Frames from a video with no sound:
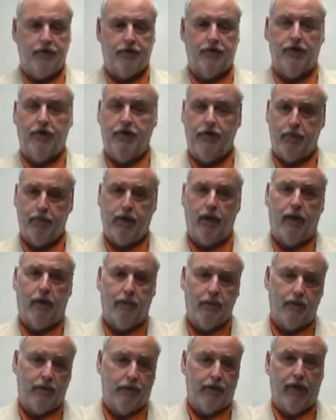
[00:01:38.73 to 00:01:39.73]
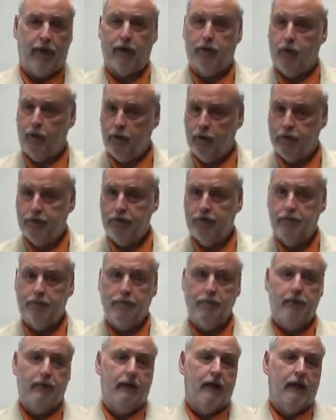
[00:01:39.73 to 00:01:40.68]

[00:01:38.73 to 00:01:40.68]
to study problems of alcoholism,